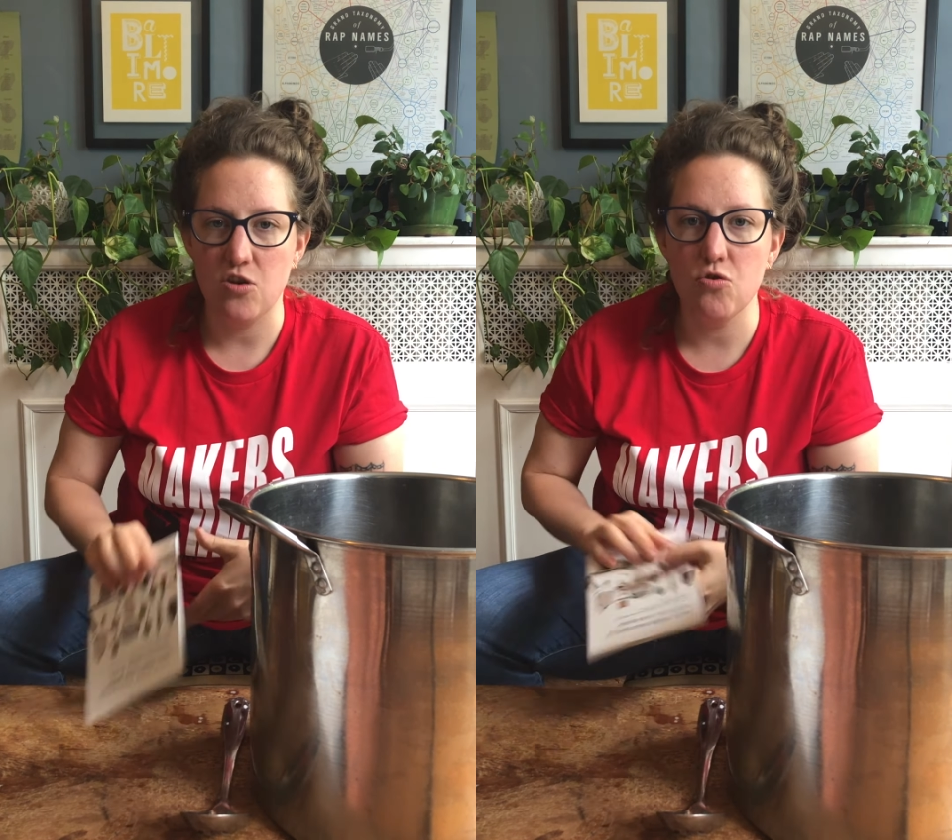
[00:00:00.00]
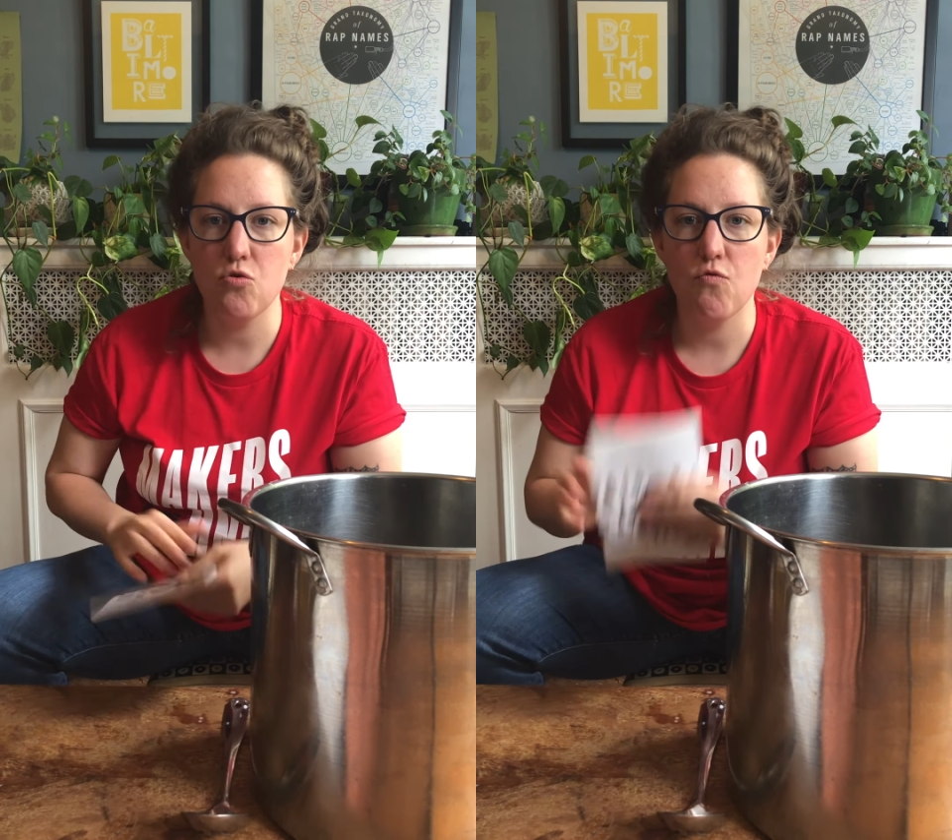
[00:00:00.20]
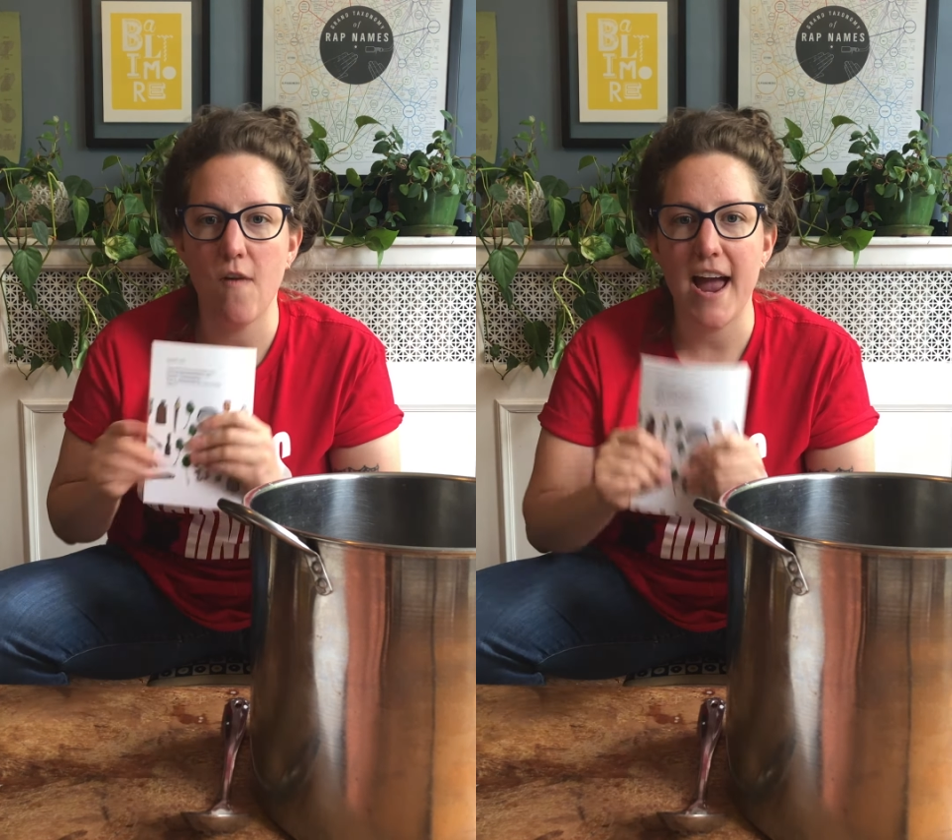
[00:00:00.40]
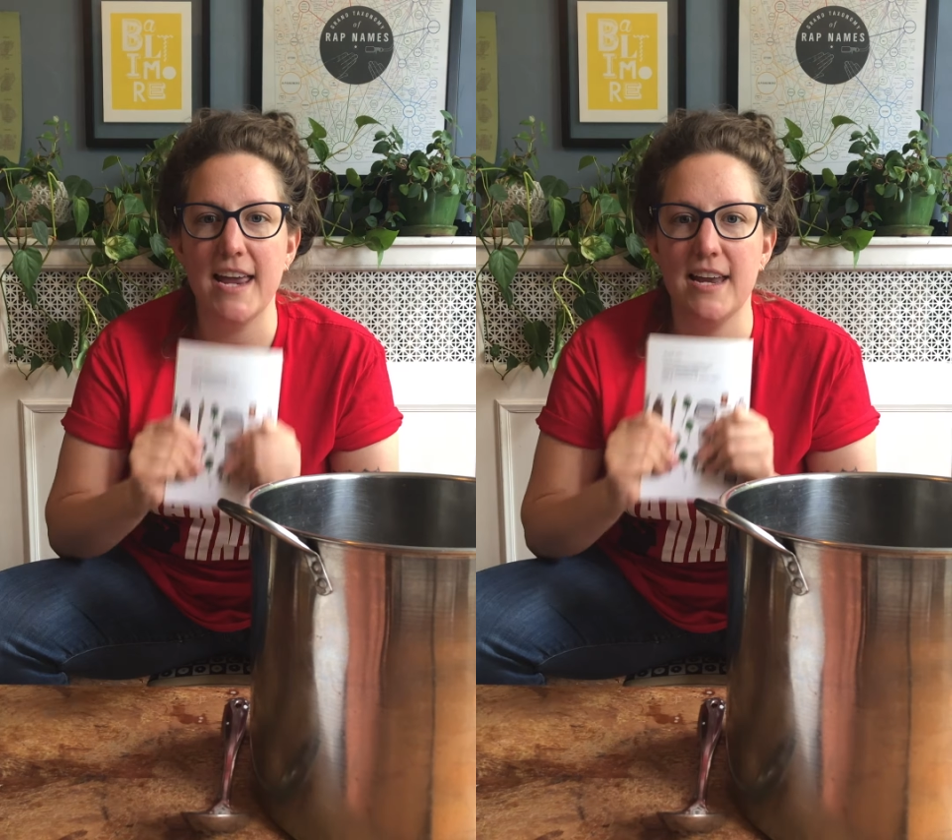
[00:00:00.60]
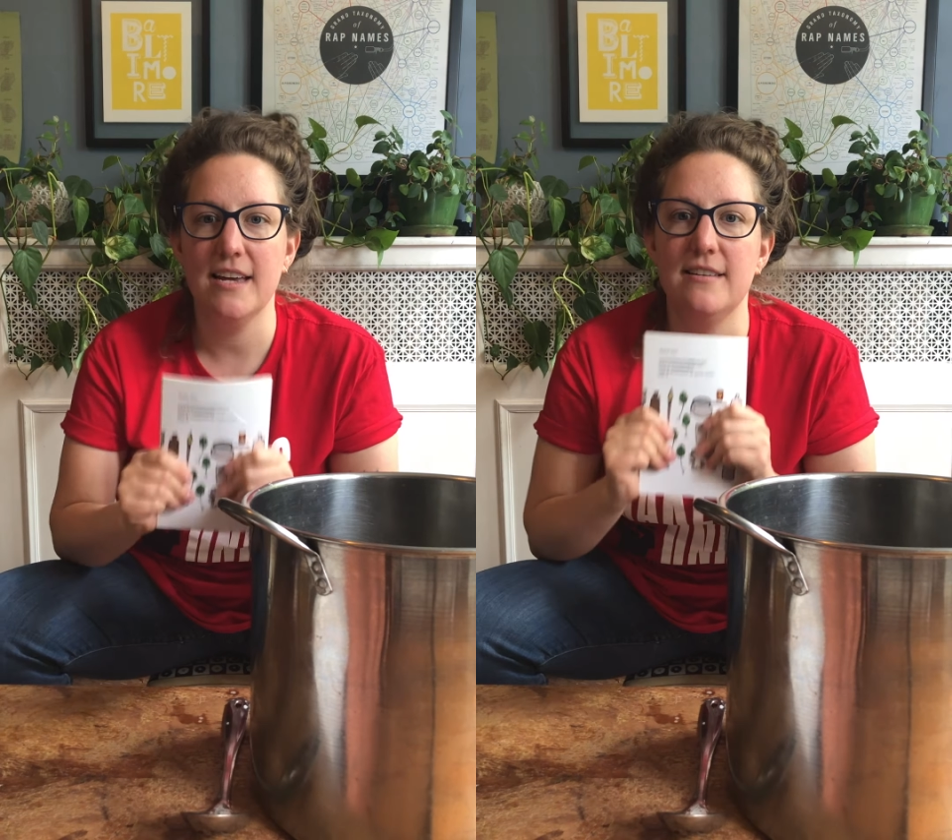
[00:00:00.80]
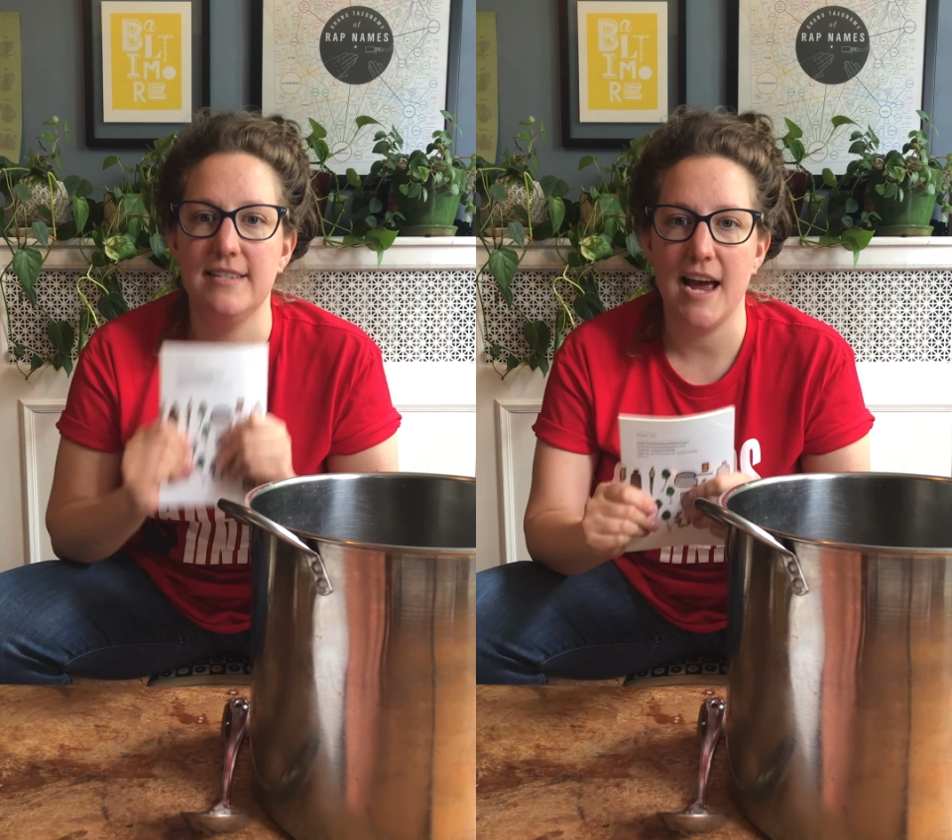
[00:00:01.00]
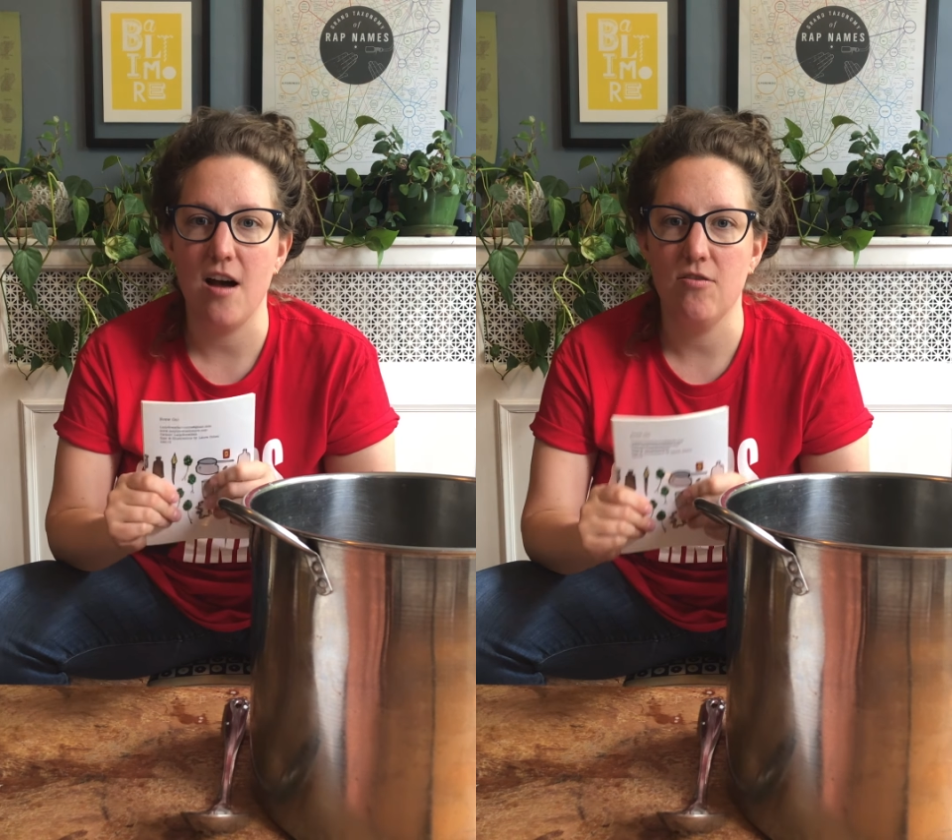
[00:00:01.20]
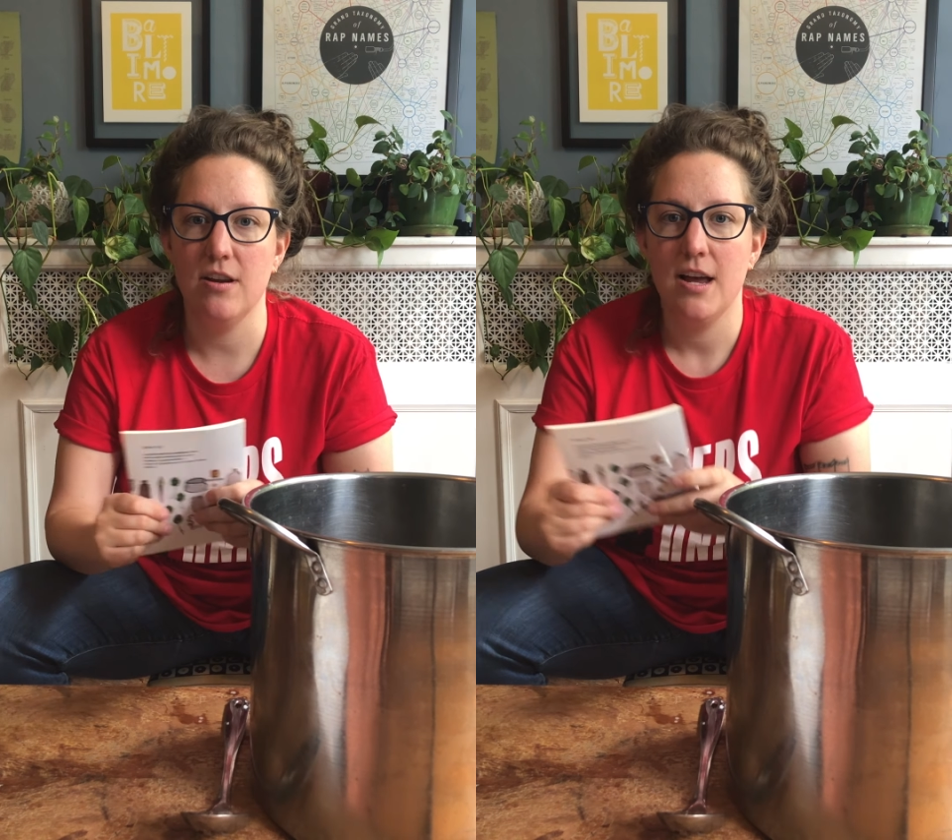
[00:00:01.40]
you write it down.